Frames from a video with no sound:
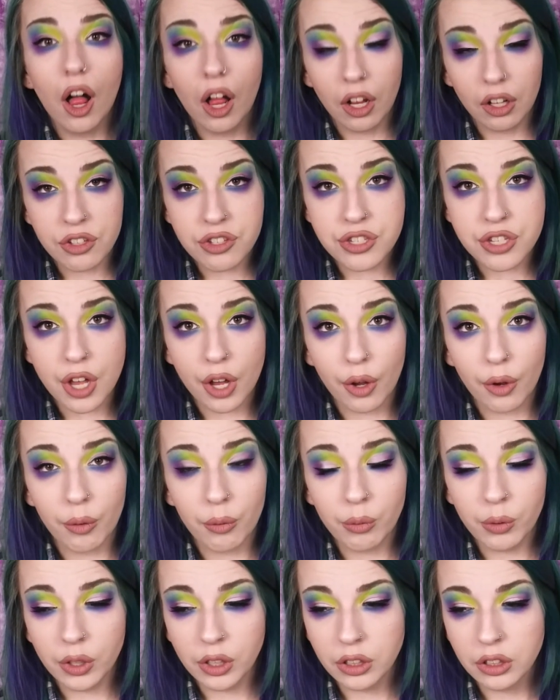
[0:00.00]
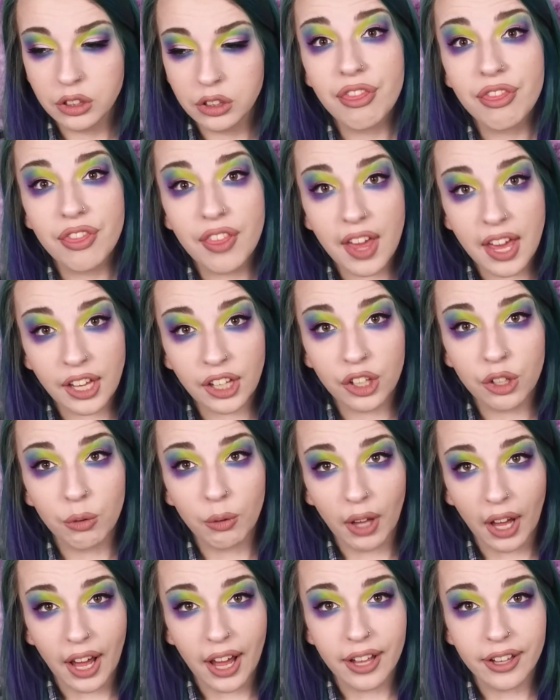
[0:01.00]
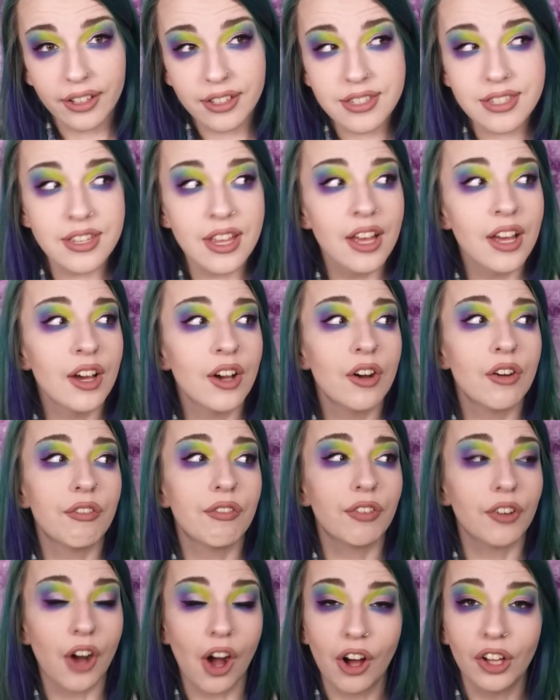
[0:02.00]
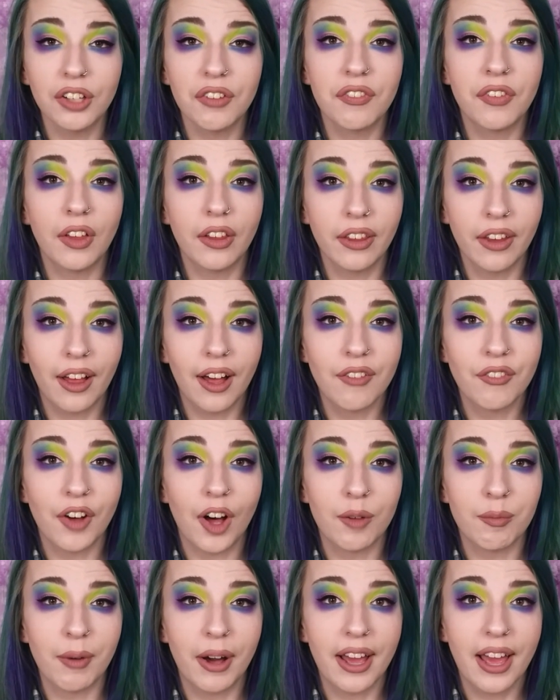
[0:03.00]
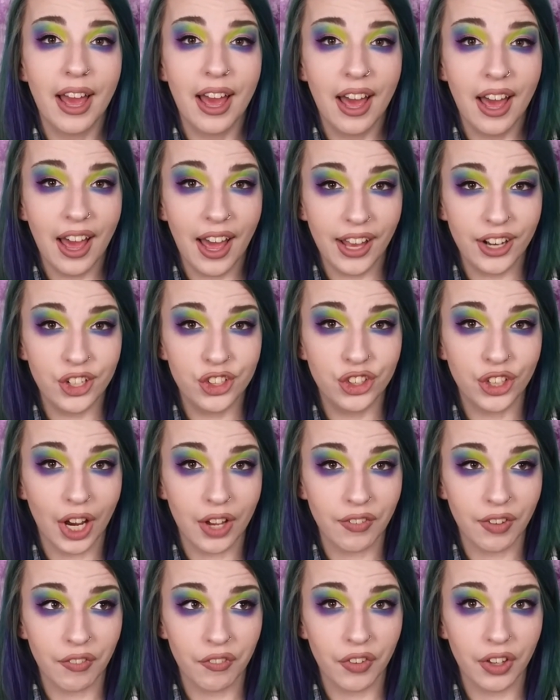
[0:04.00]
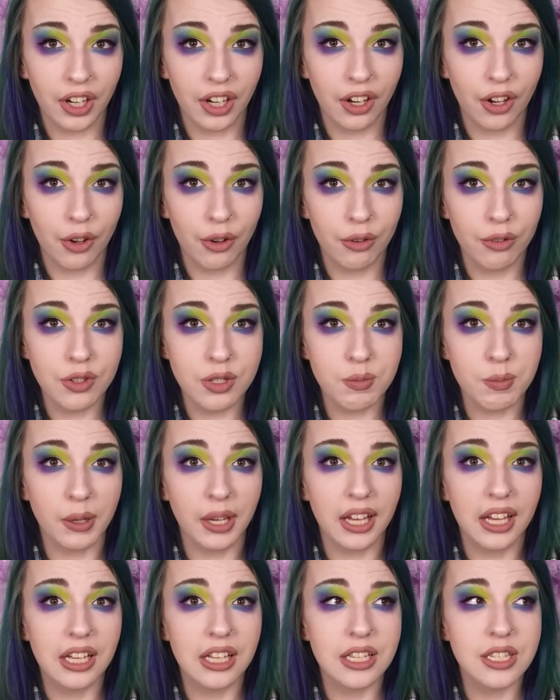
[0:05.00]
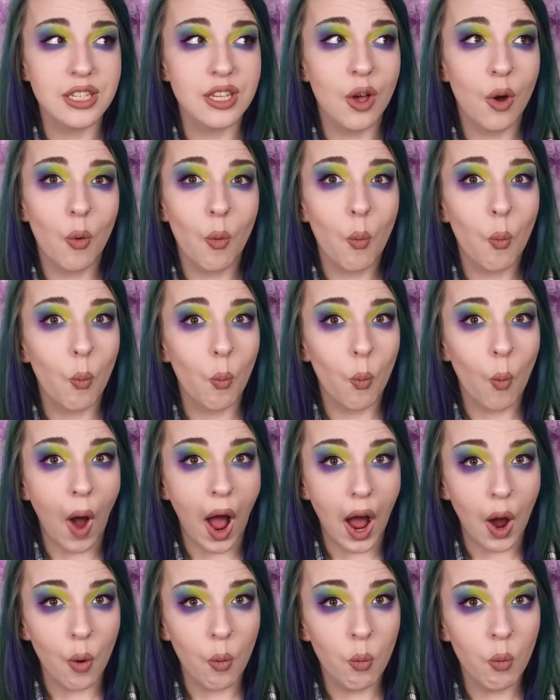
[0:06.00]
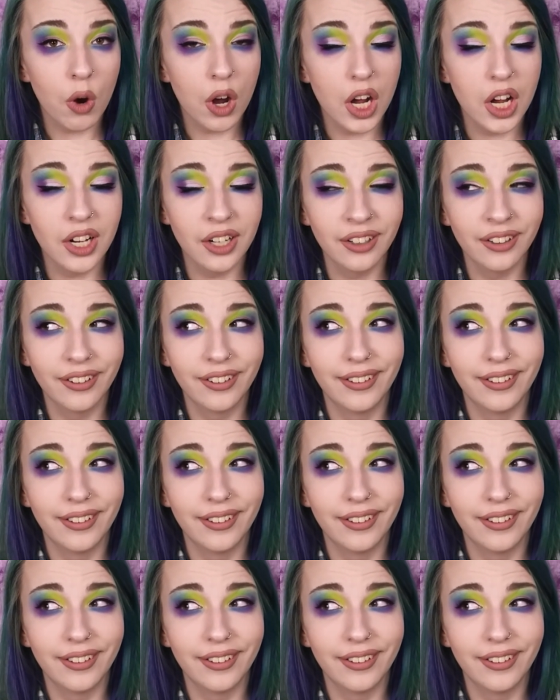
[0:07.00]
Also, thank you guys for all of the love on my head shaving videos because wow.